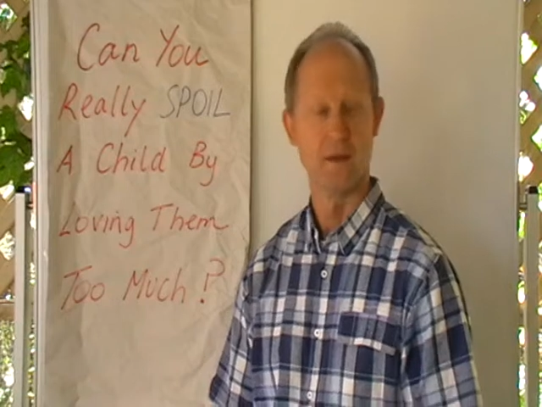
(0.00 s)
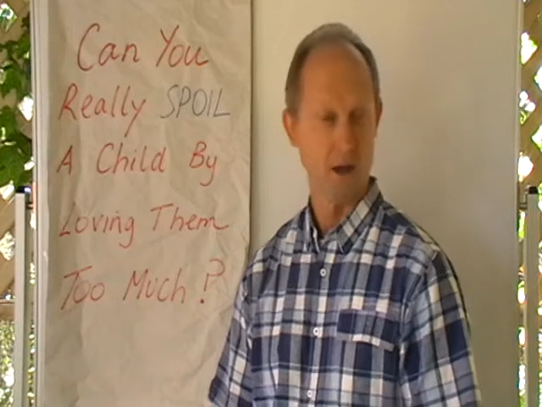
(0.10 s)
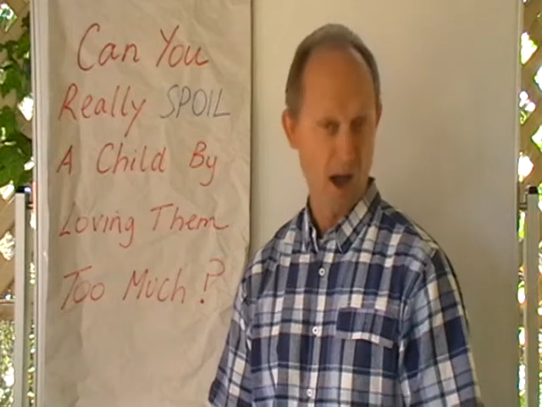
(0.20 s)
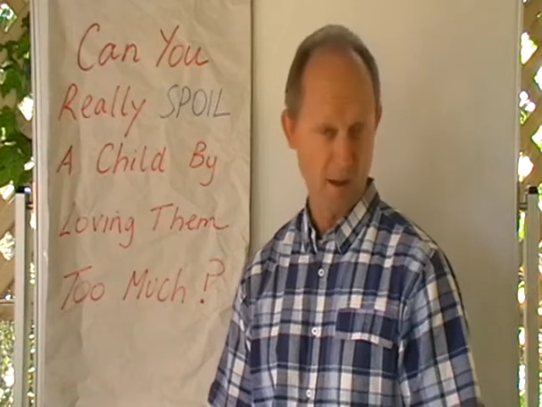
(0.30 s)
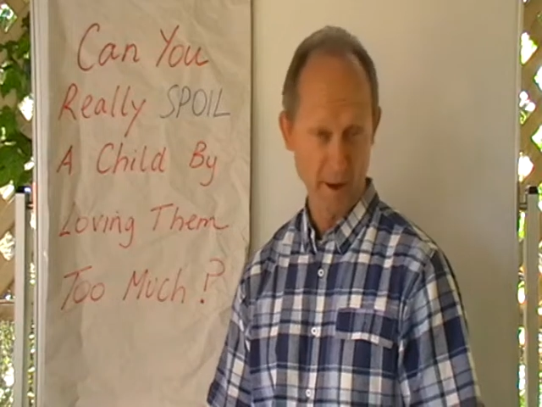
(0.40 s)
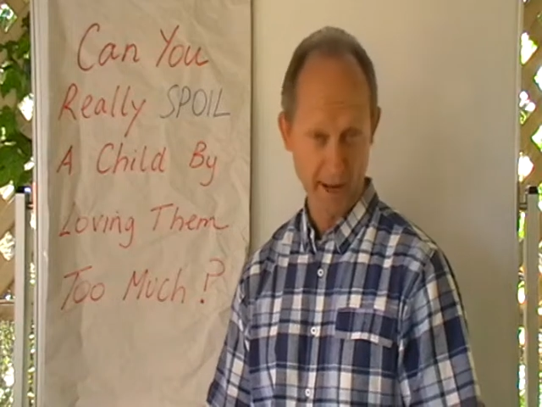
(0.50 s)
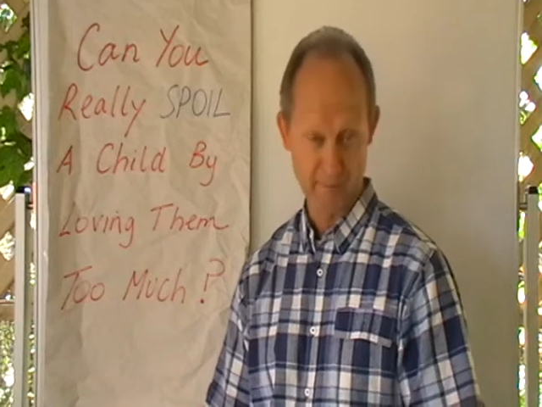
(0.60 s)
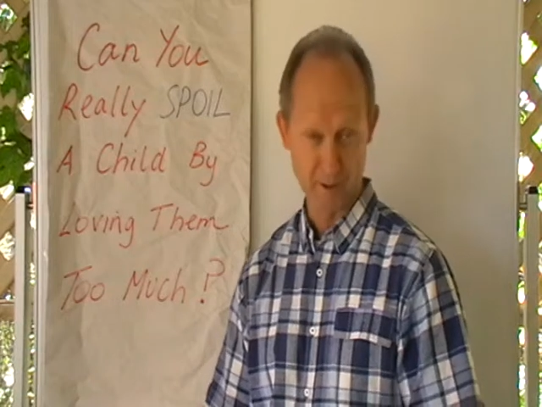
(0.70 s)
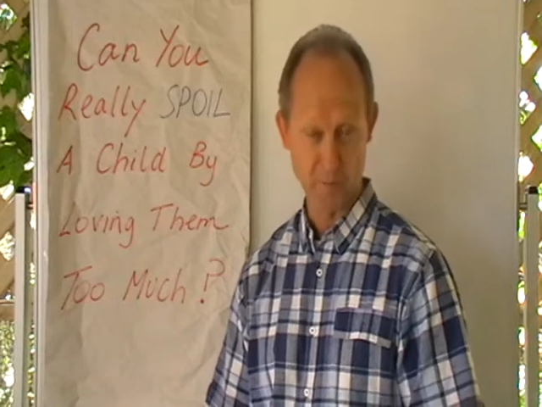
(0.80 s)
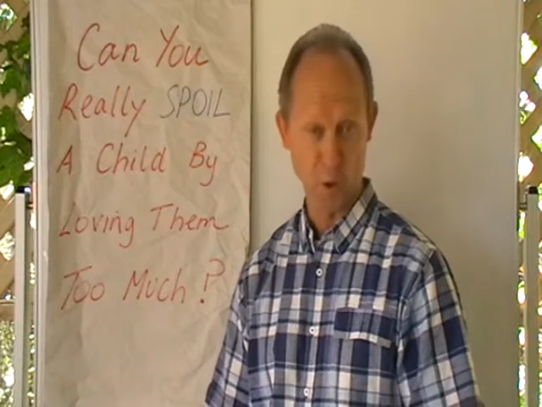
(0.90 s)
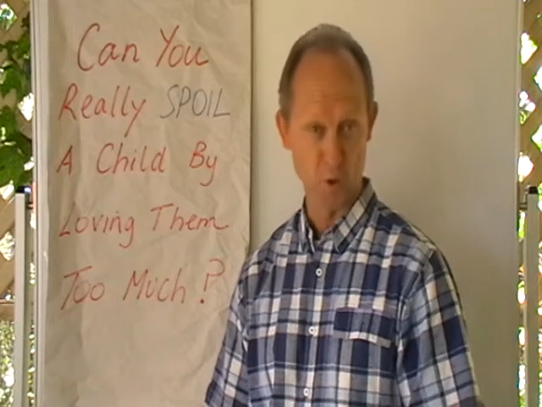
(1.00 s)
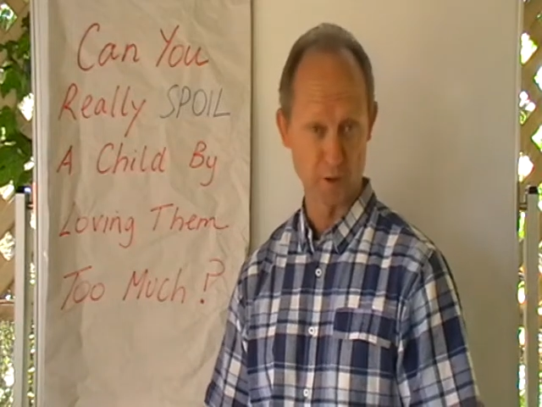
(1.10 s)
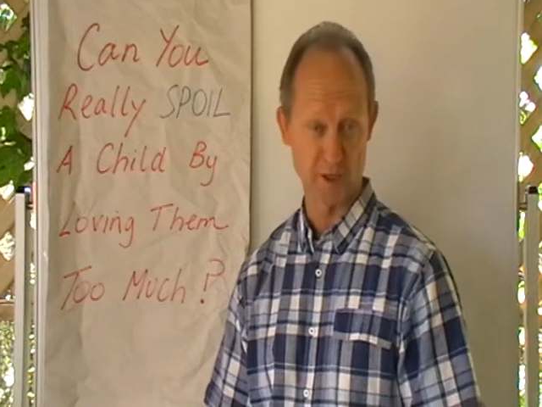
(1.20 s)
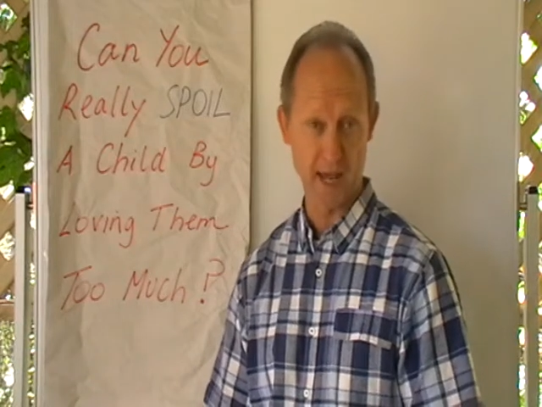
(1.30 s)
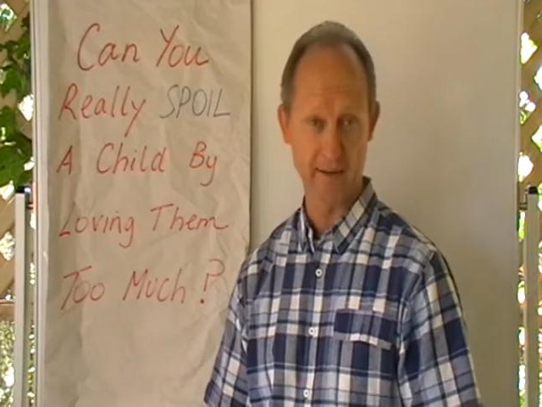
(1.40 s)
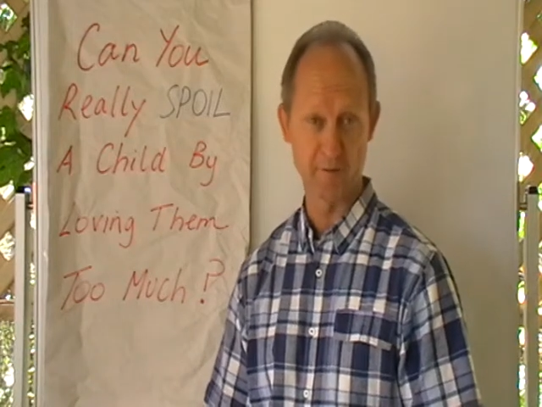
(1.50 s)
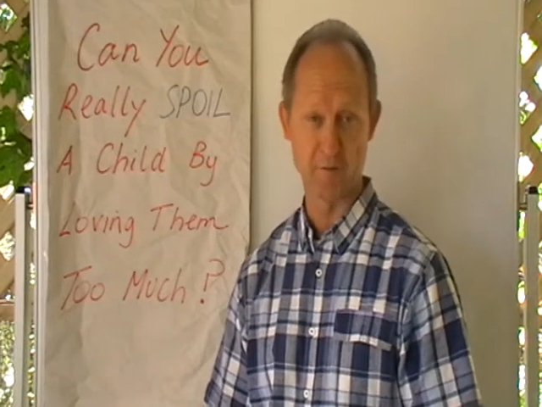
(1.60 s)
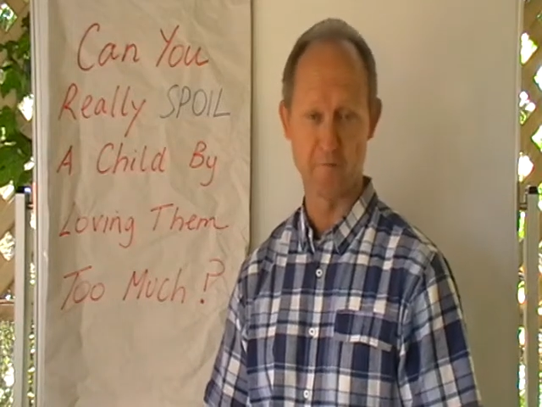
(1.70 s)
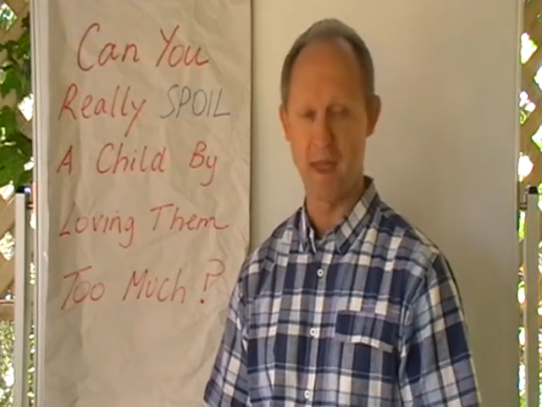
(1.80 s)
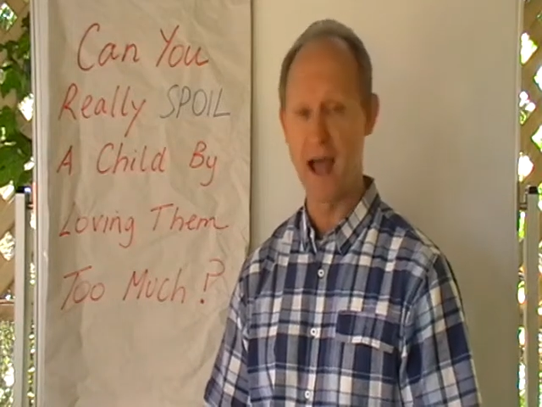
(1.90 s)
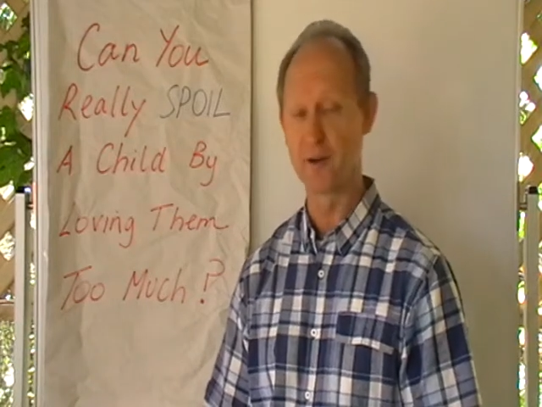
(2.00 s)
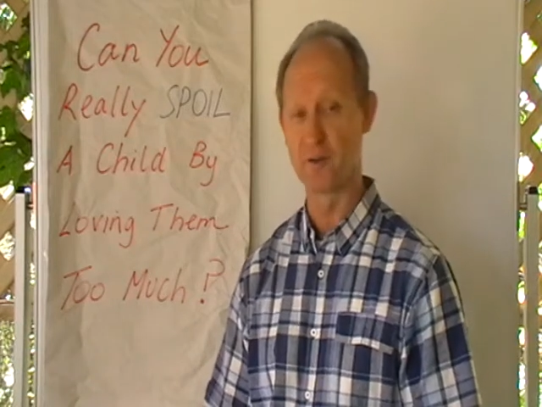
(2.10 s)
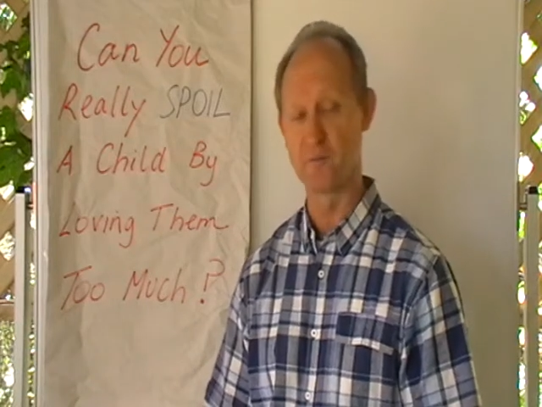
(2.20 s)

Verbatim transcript: Hi, my name is Paul Saver, the founder